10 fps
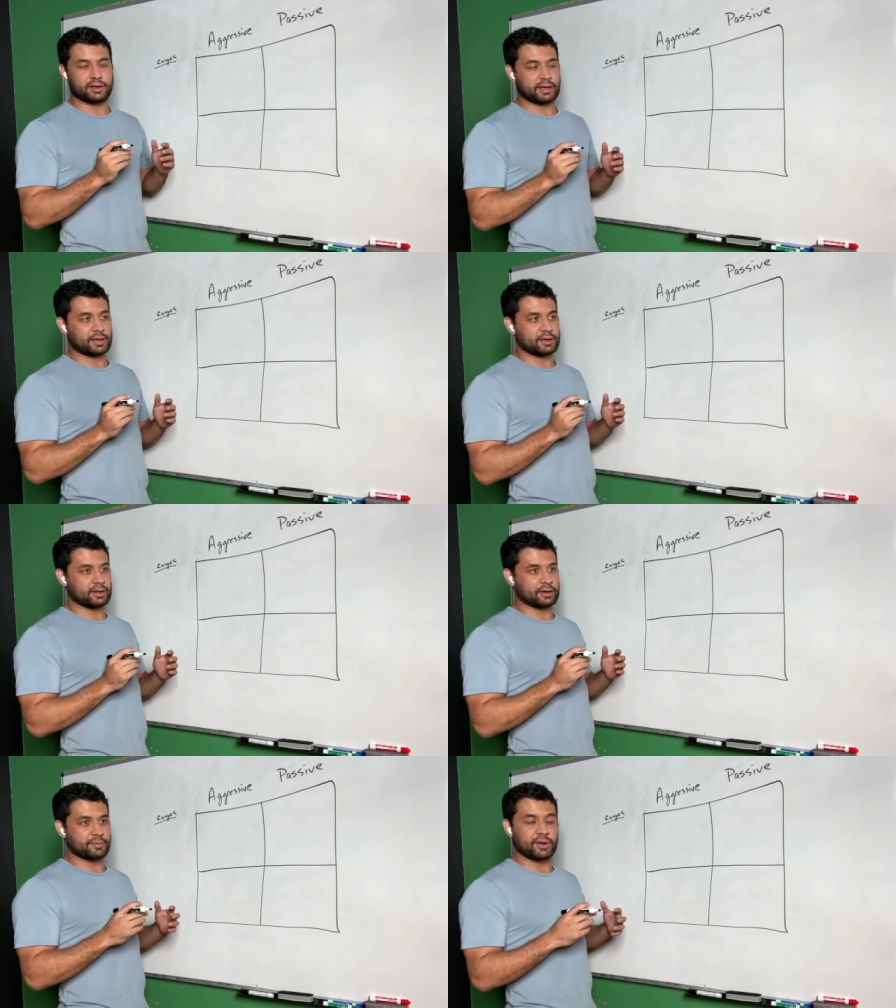
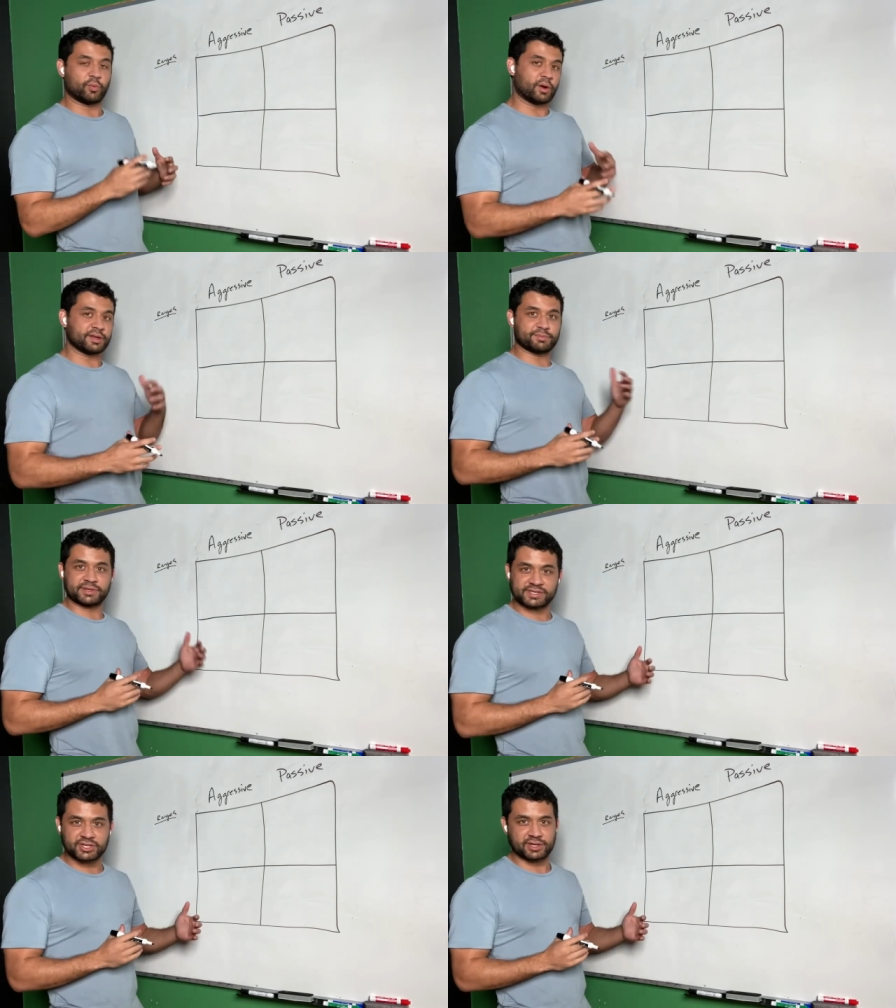and um, in what
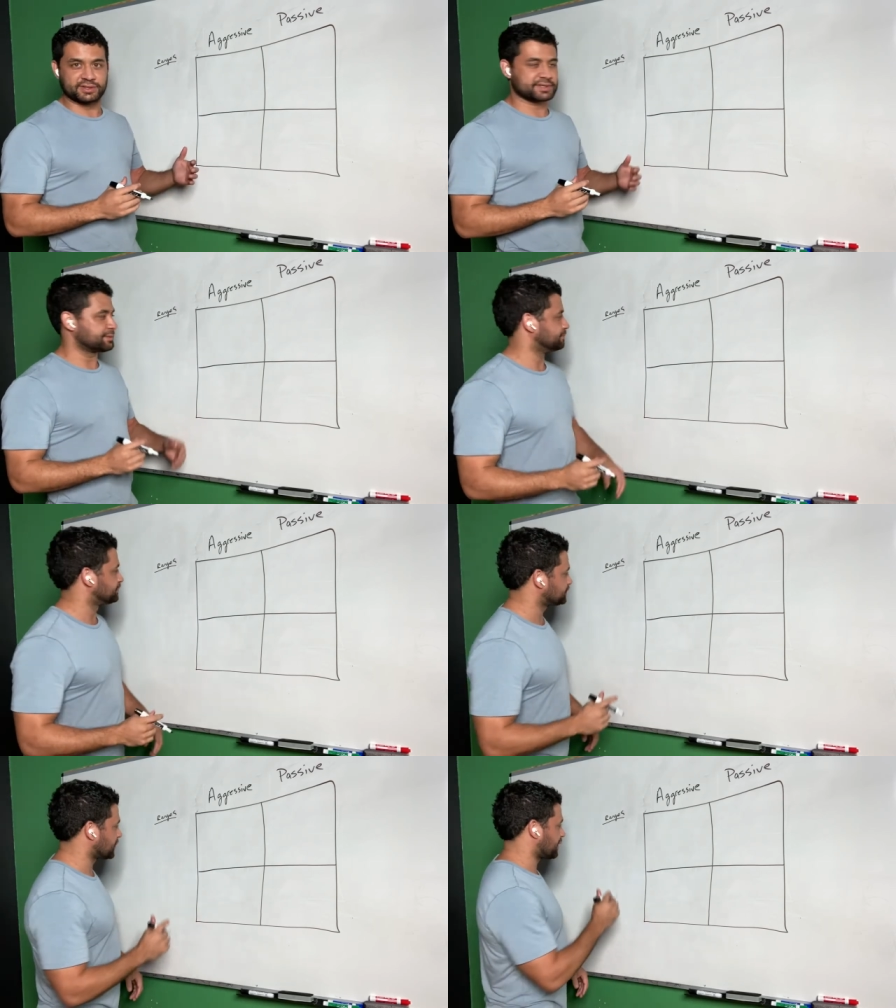positions.
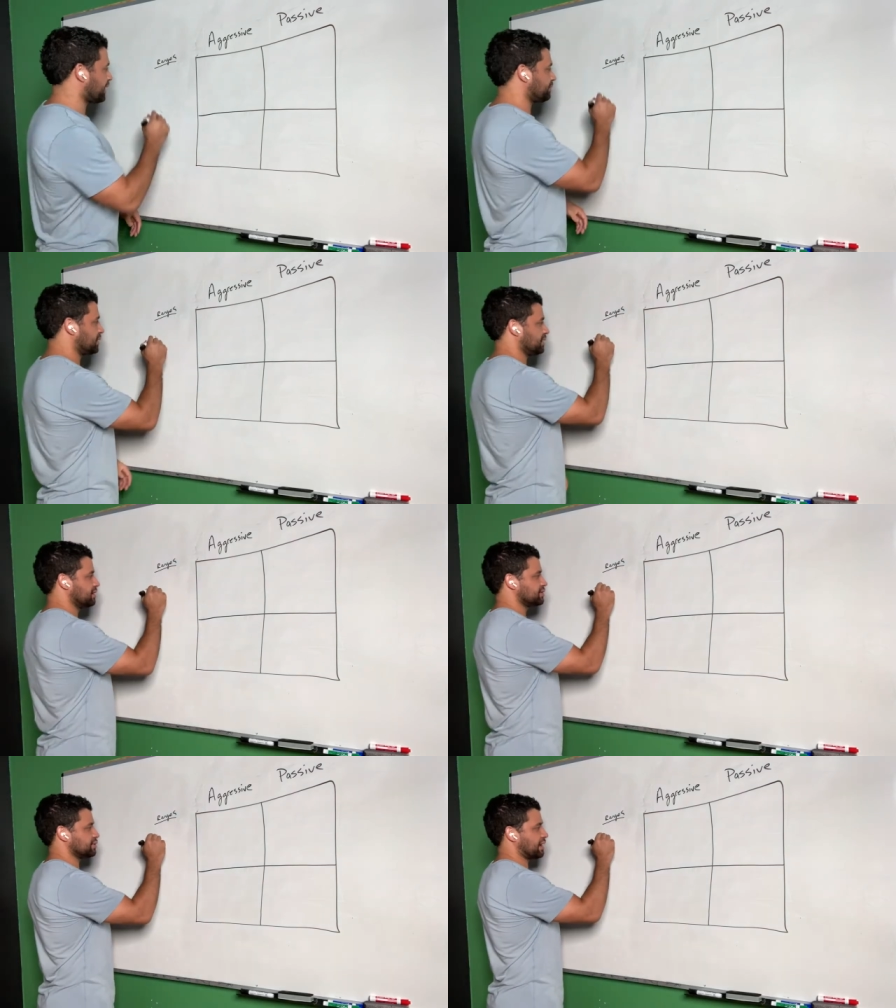Okay,
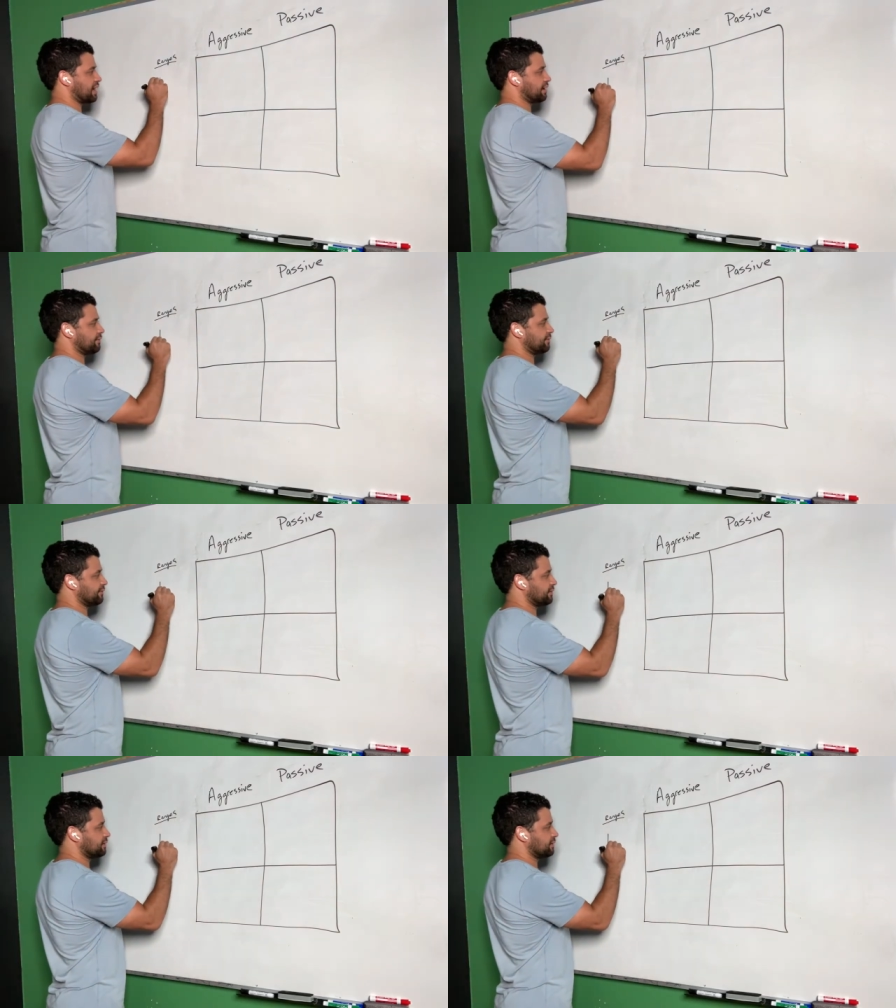so you have